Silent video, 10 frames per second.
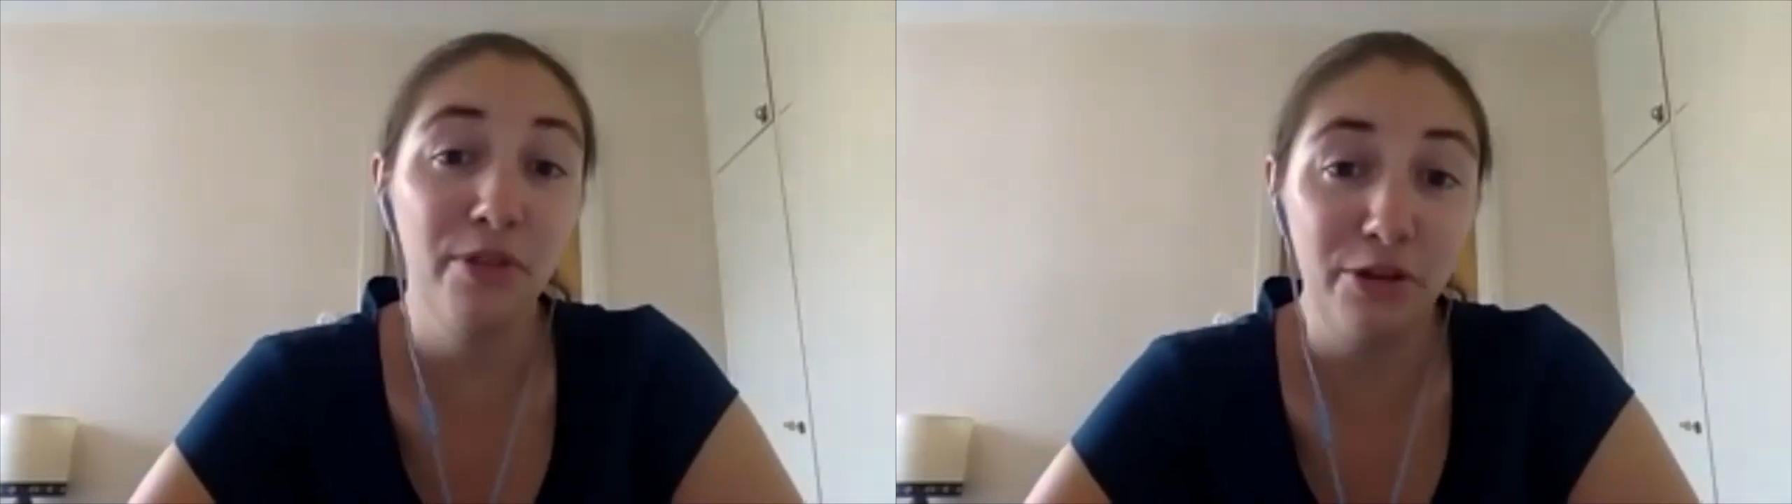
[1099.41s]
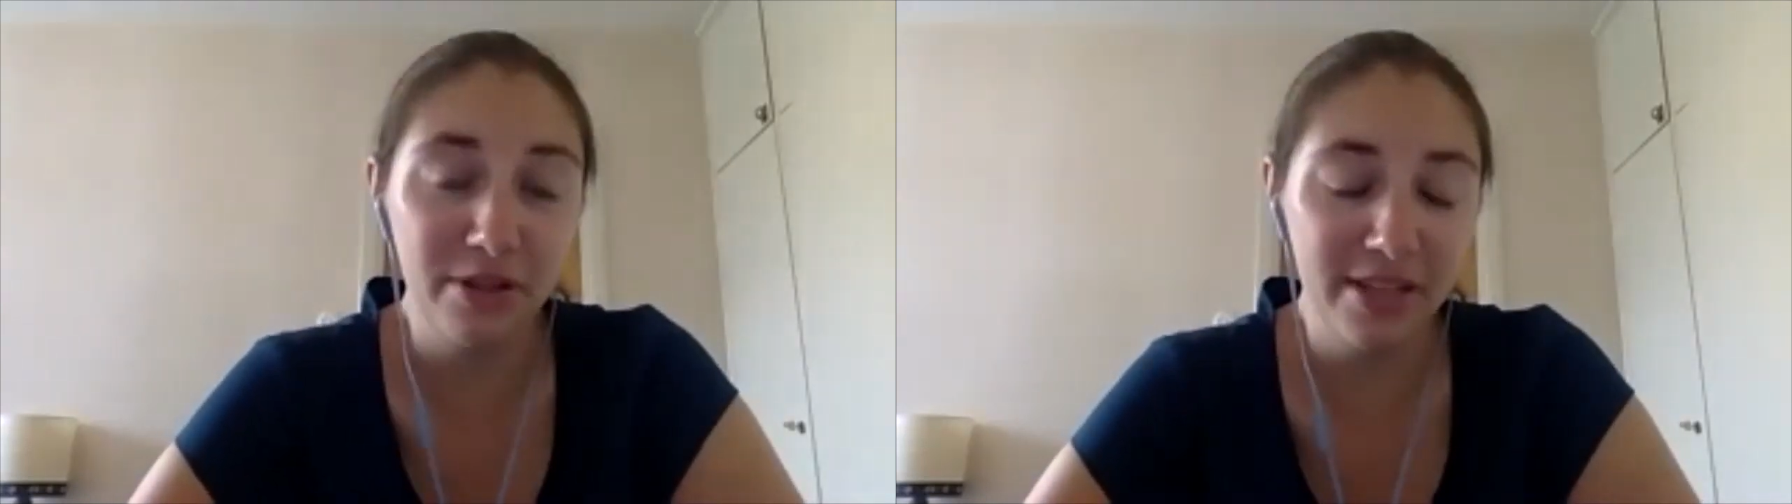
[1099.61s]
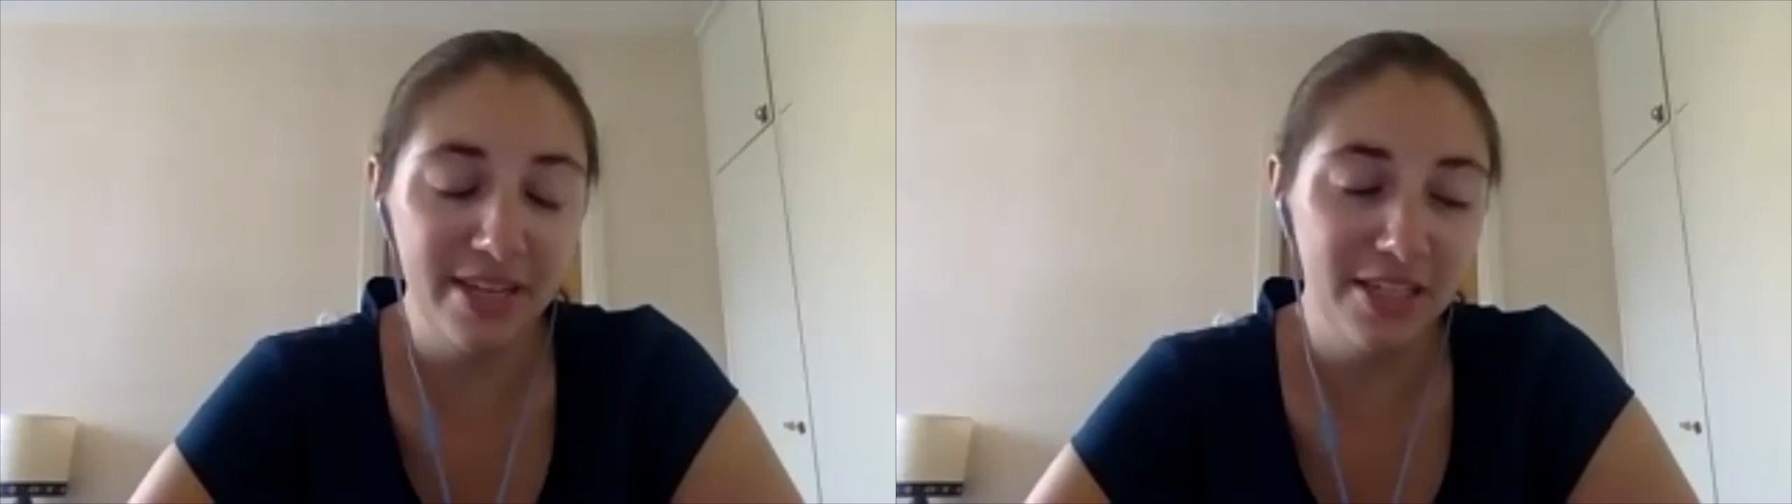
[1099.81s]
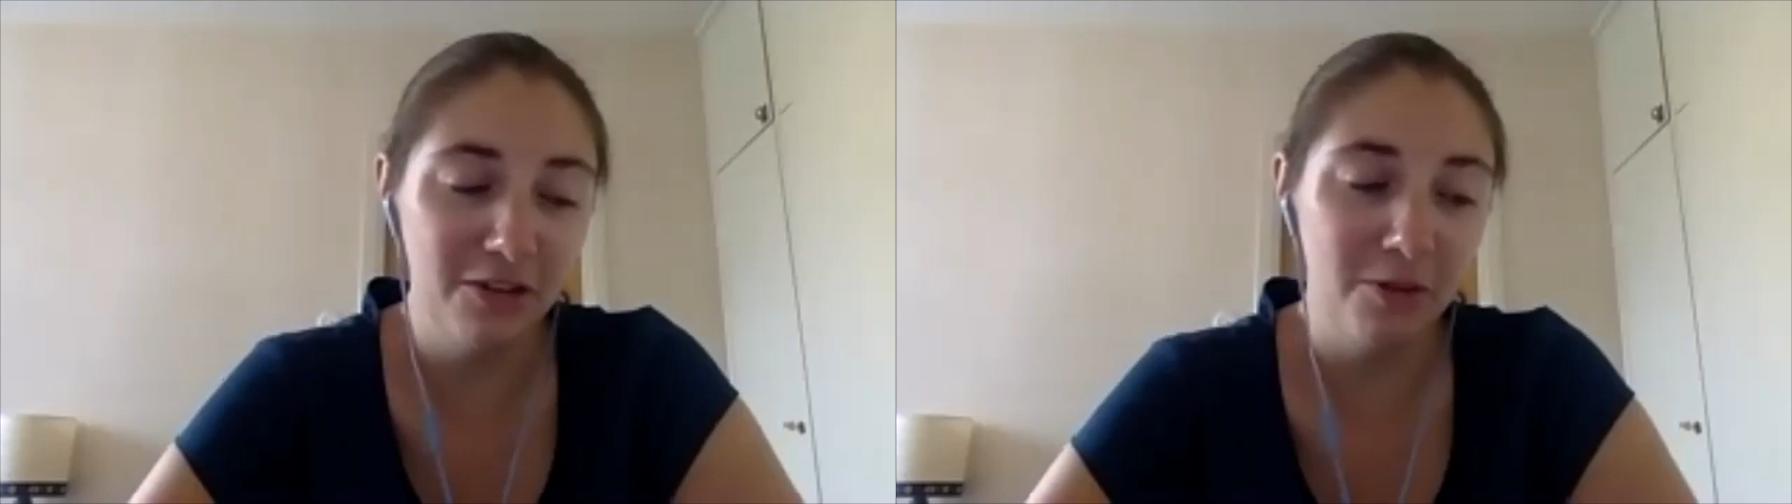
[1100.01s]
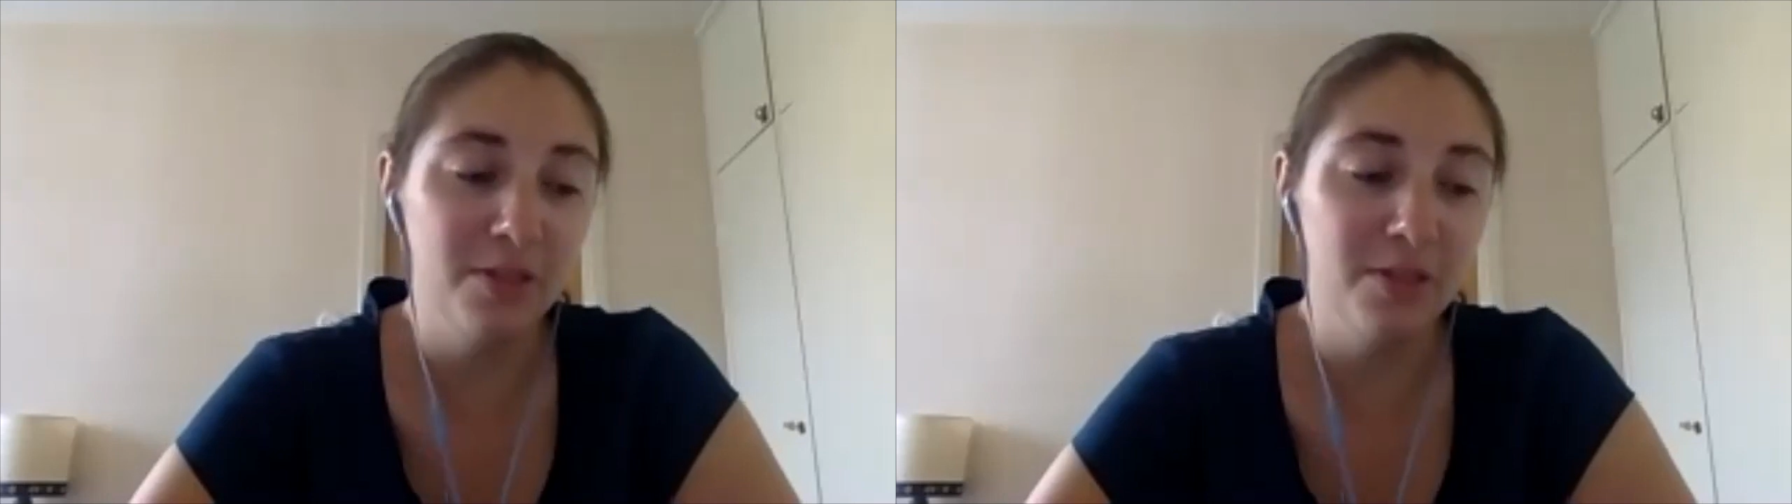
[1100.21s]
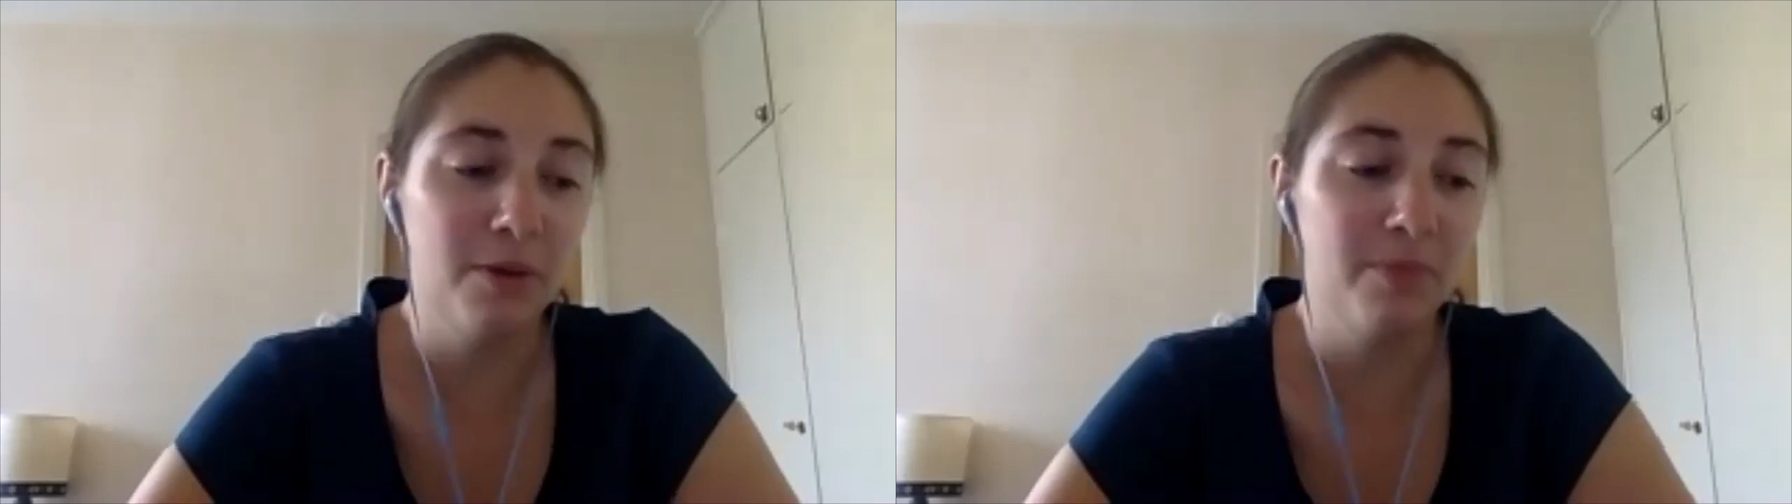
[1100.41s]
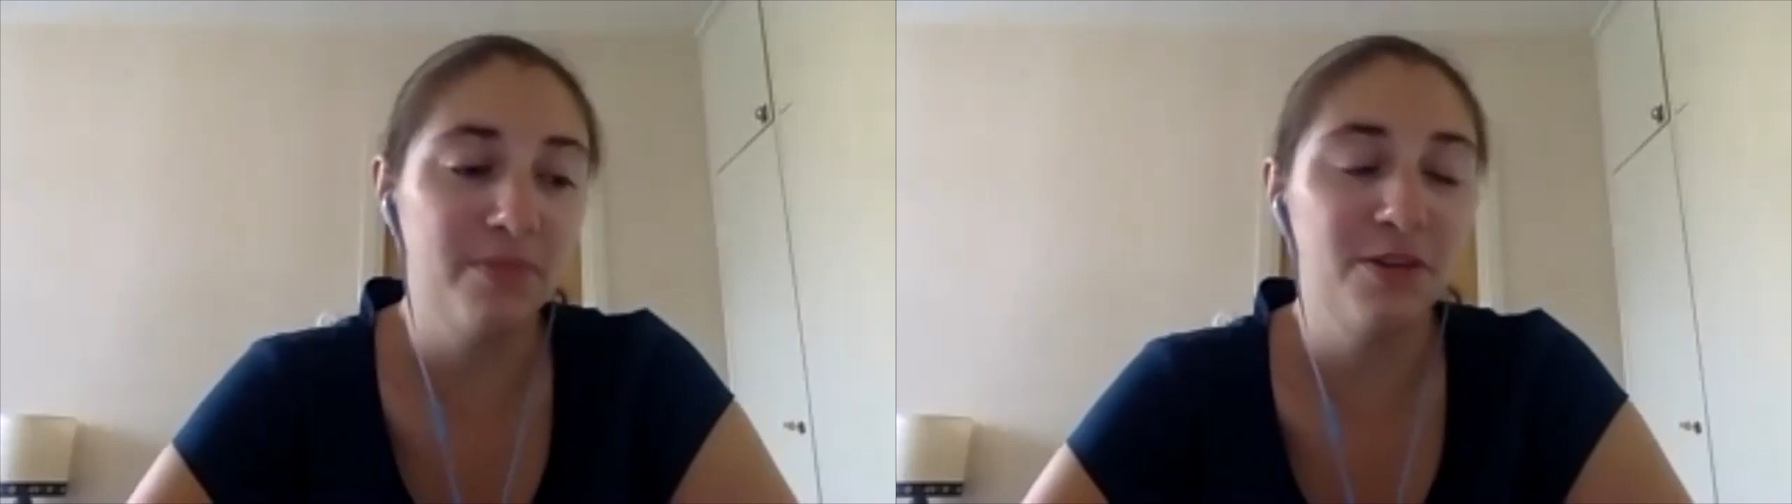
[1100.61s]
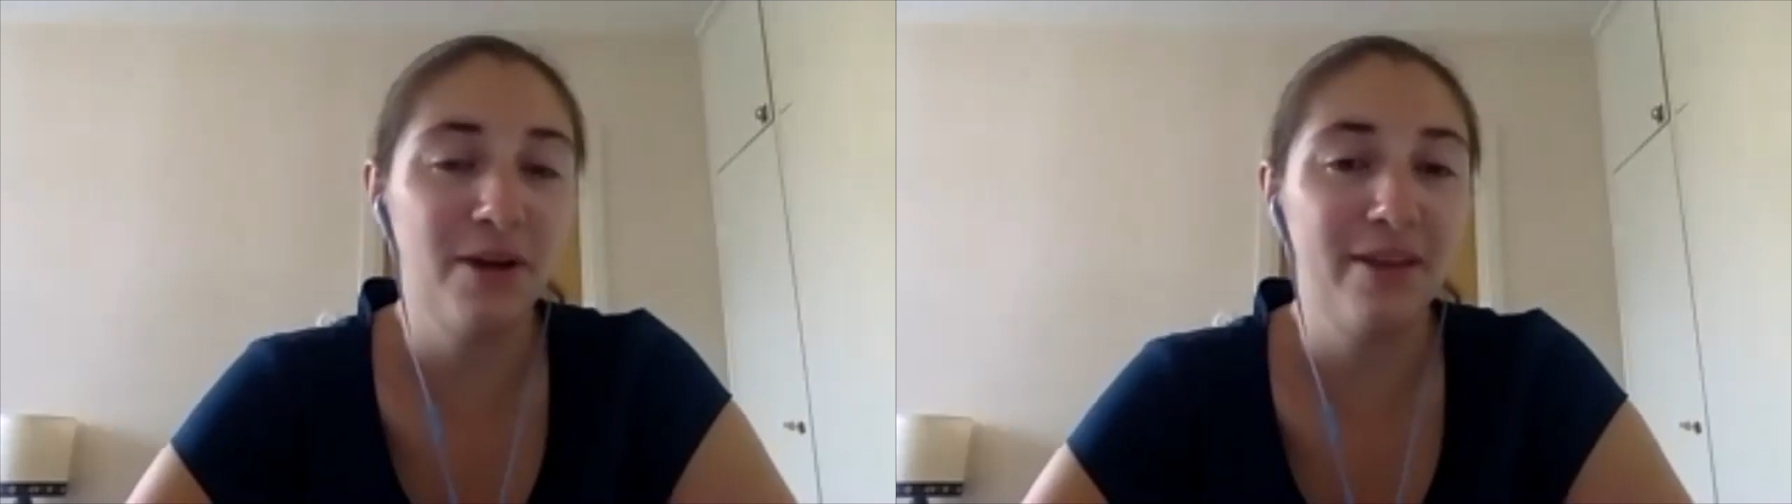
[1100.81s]
nuclear genome as well.
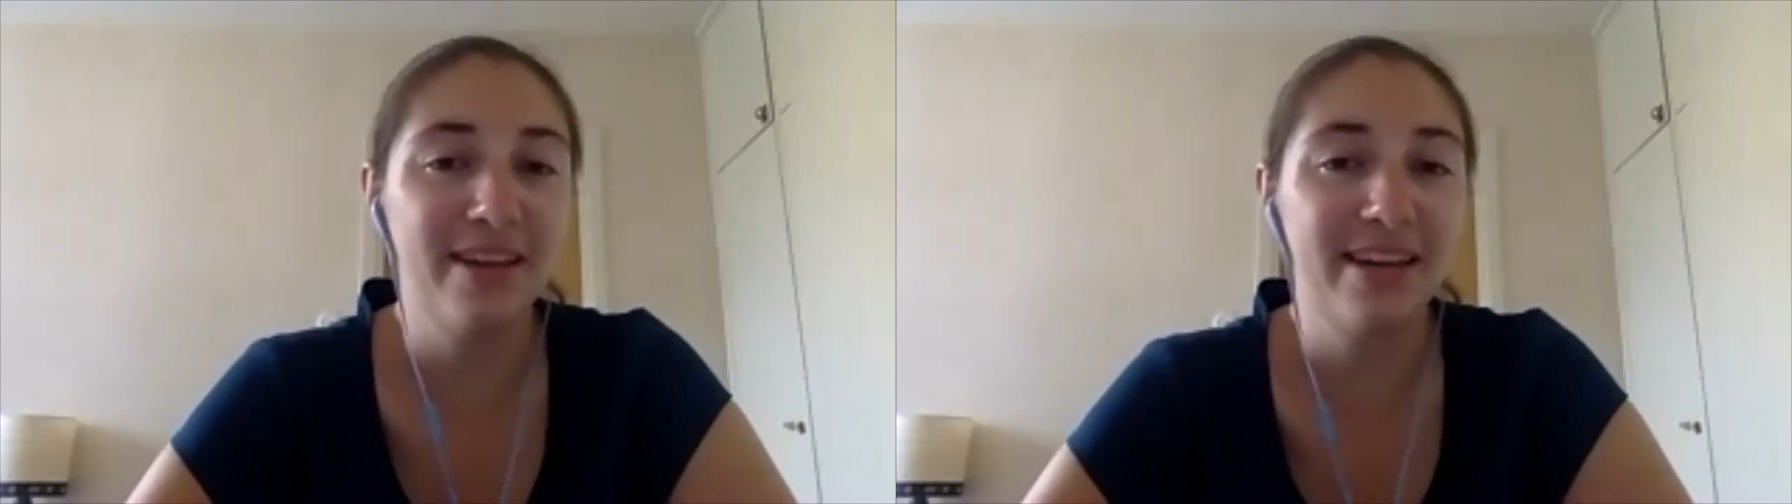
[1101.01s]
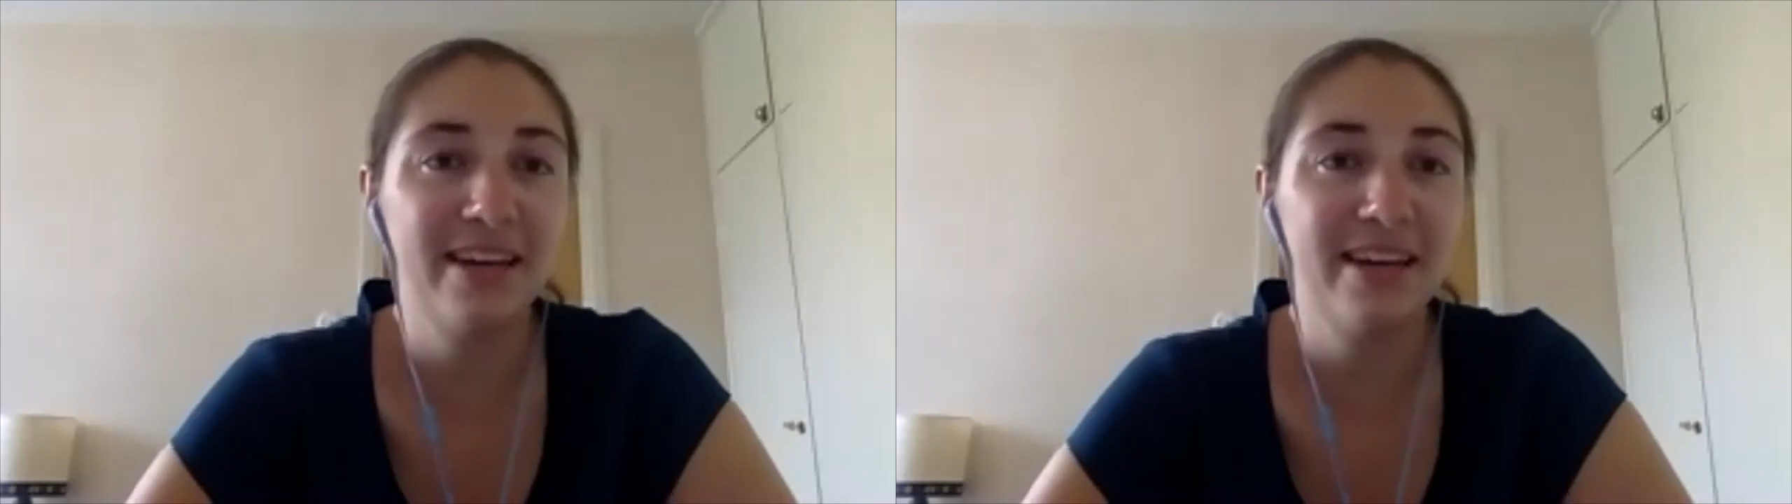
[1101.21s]
So I think